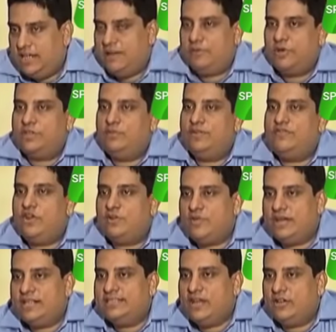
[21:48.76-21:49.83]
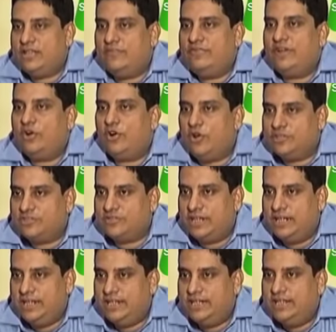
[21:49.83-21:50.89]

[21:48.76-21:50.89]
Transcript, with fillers: Yeah, because we've not won in South Africa or Australia.